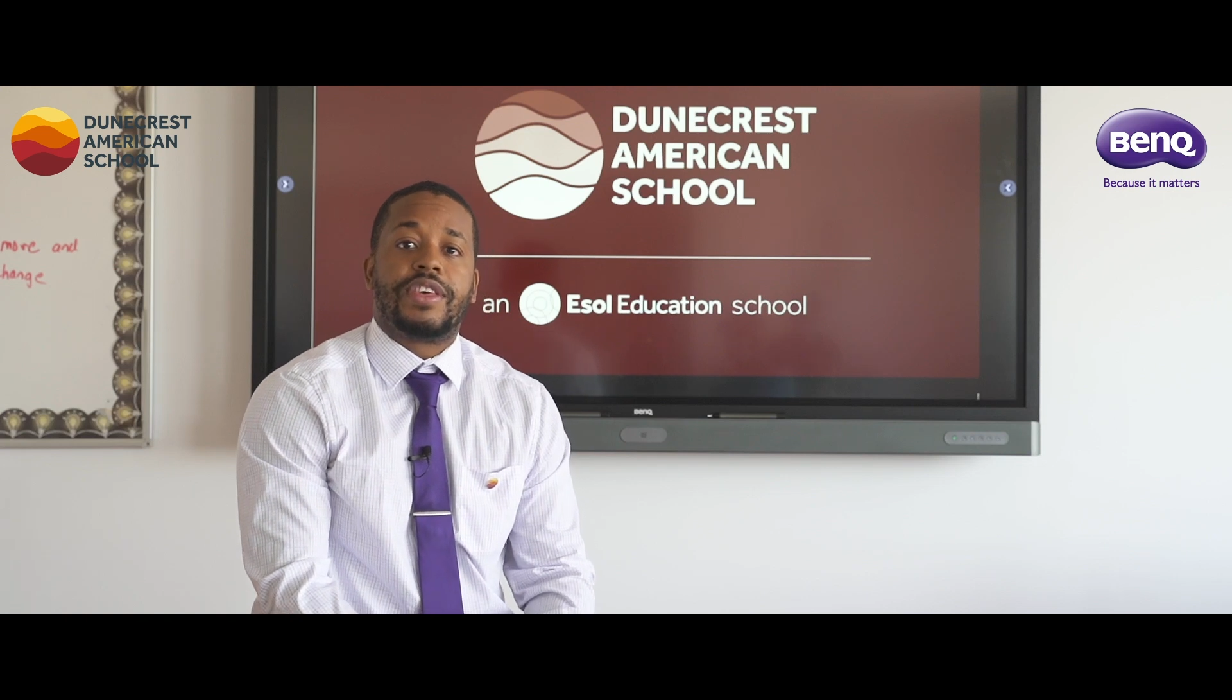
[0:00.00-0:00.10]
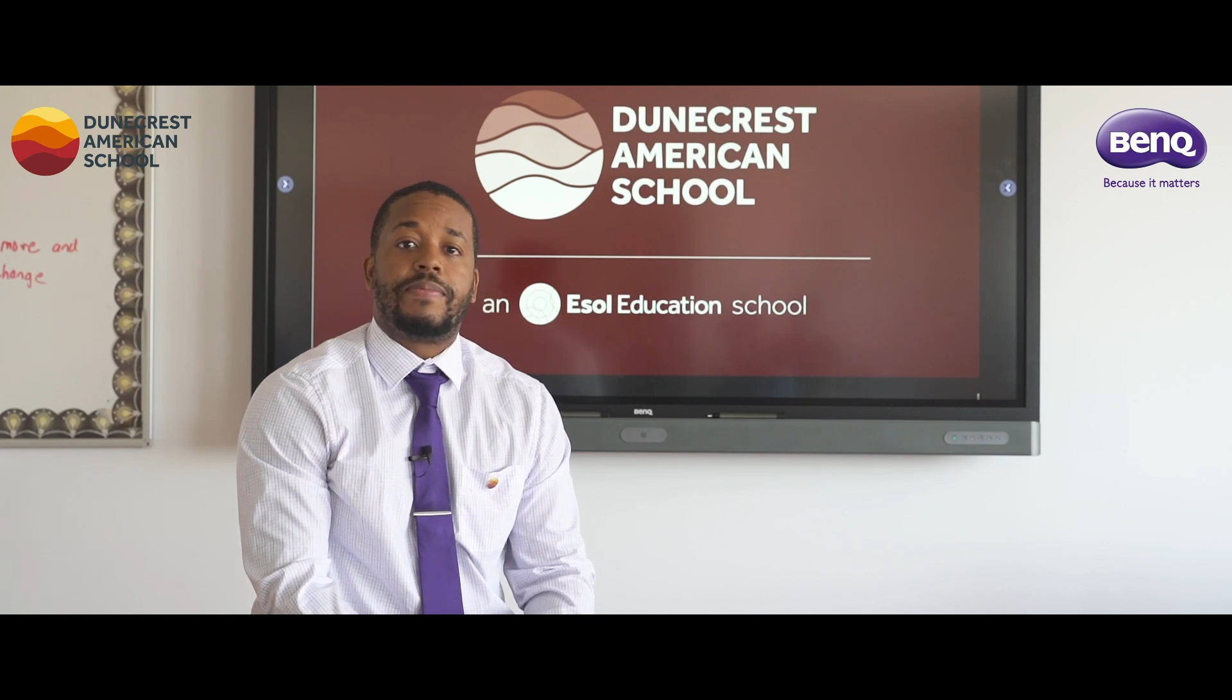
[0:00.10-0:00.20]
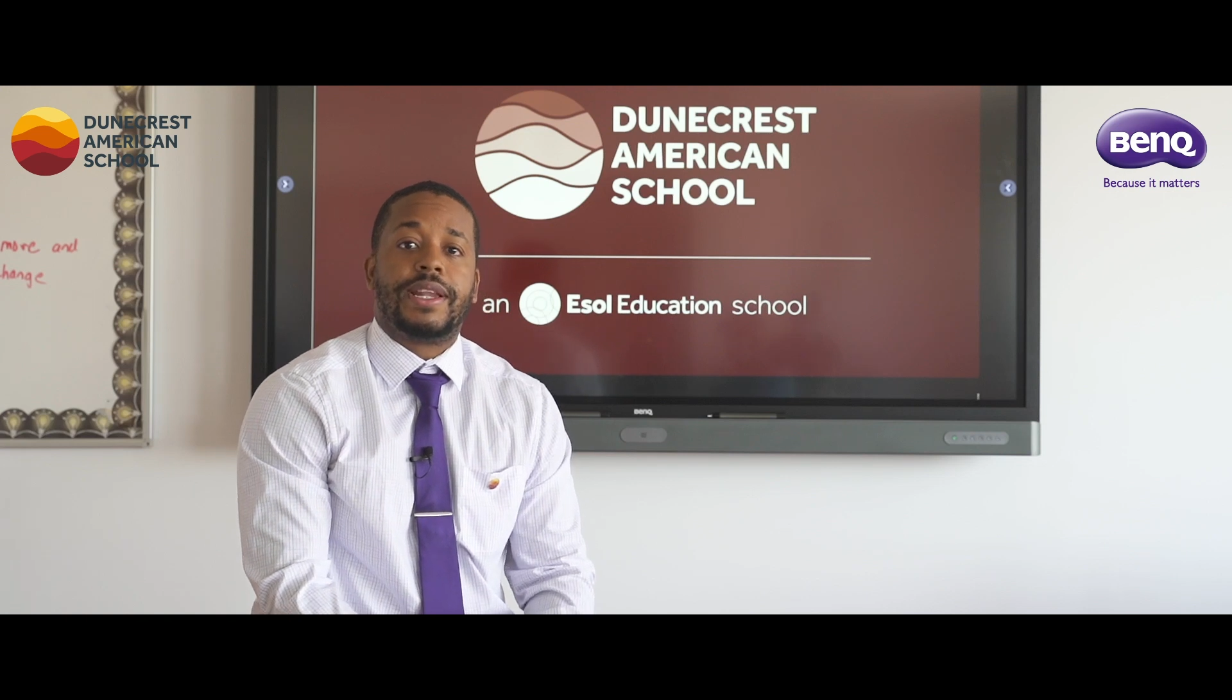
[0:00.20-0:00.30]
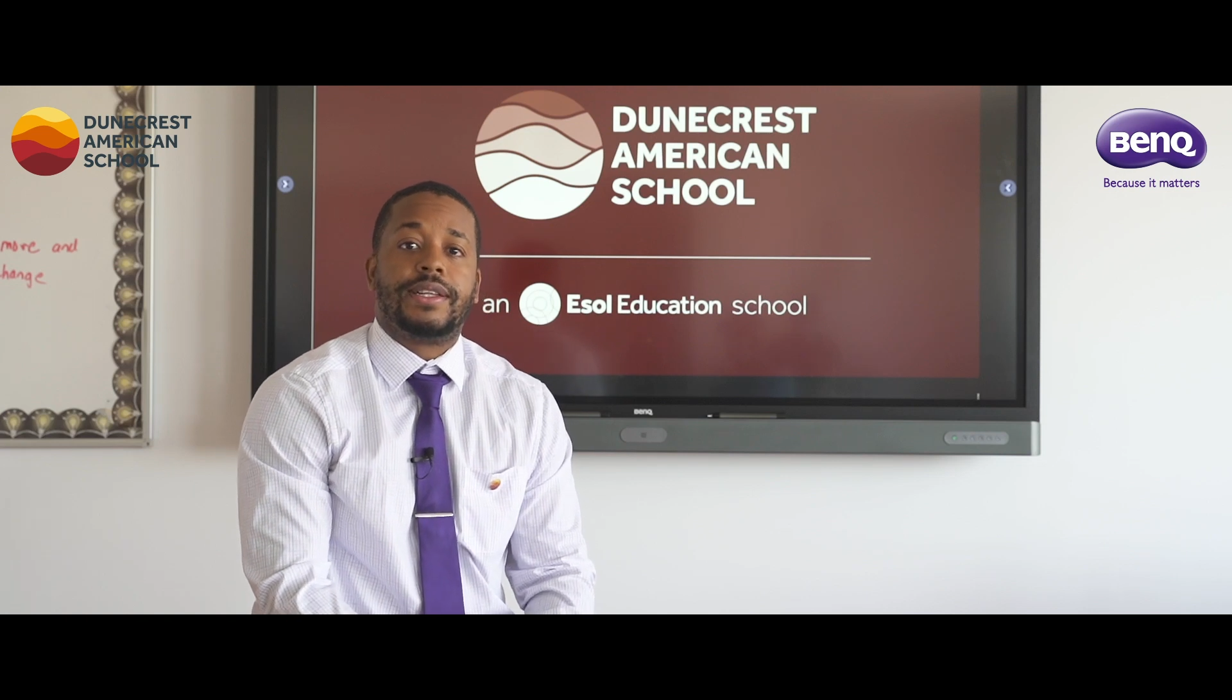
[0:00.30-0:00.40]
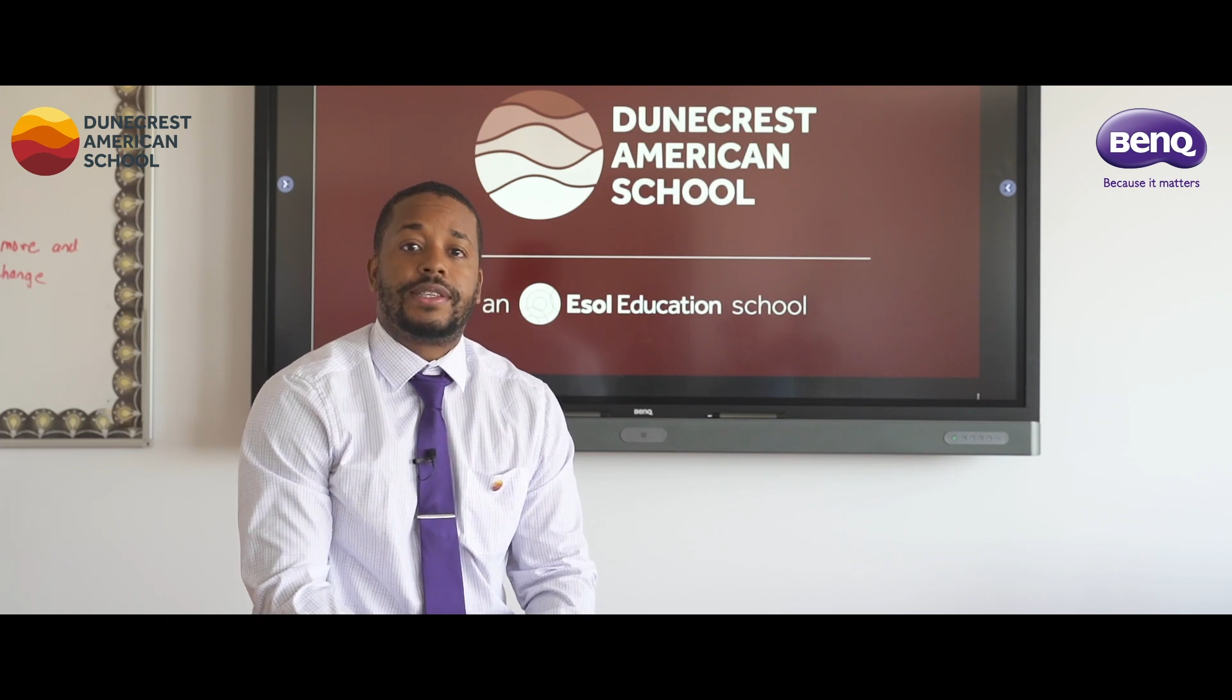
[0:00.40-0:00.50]
the
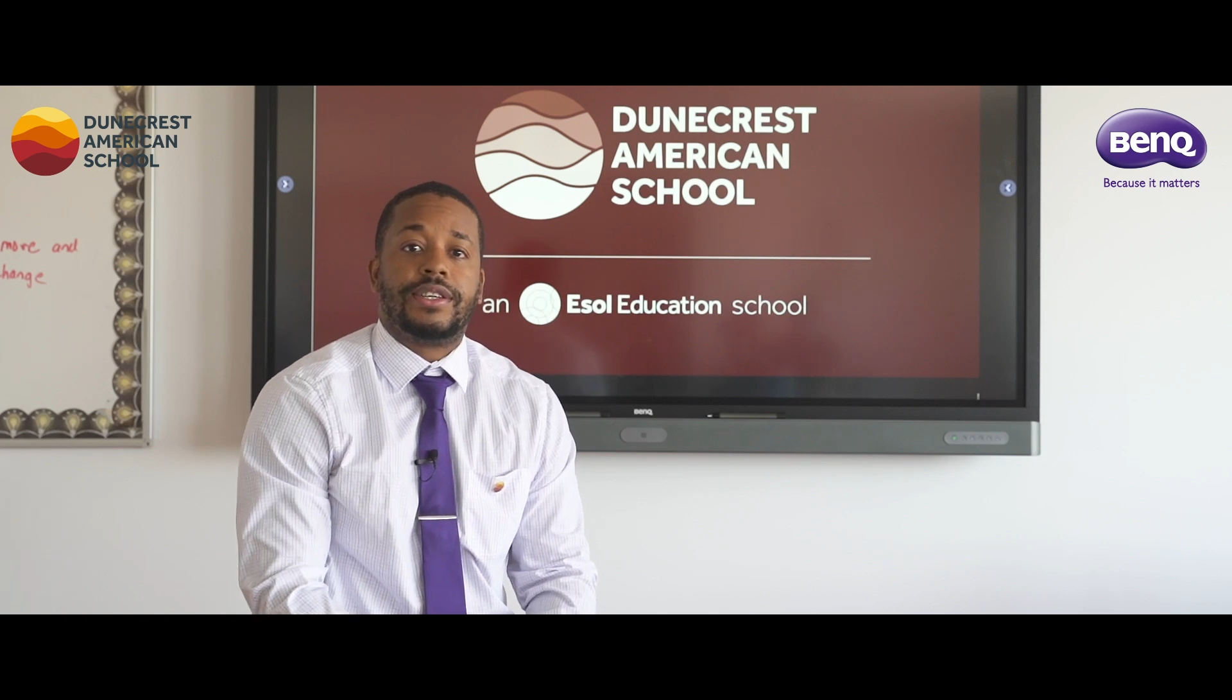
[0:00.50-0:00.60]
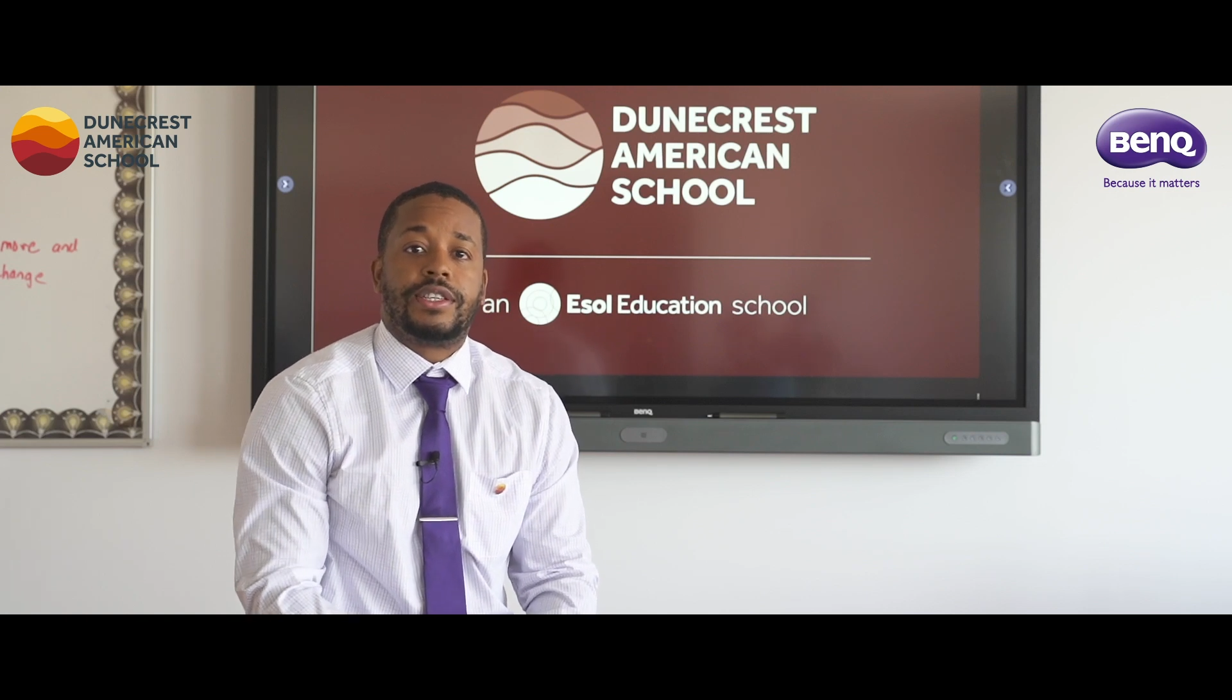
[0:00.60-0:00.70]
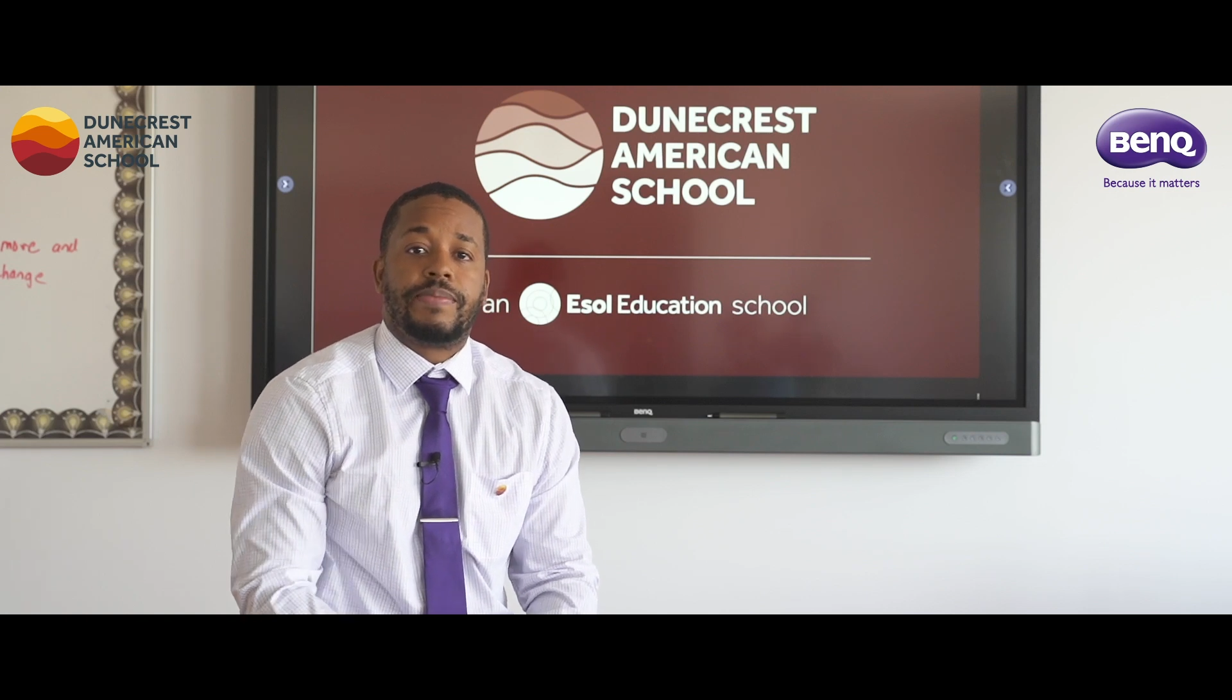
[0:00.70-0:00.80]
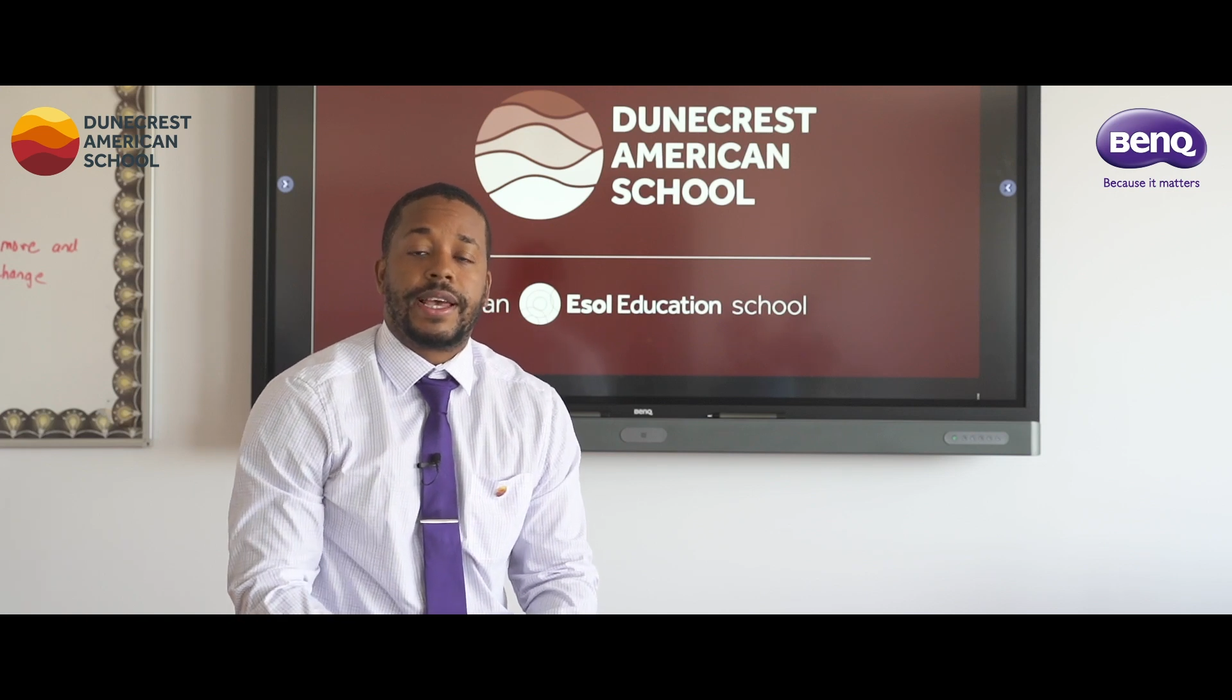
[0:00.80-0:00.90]
ability to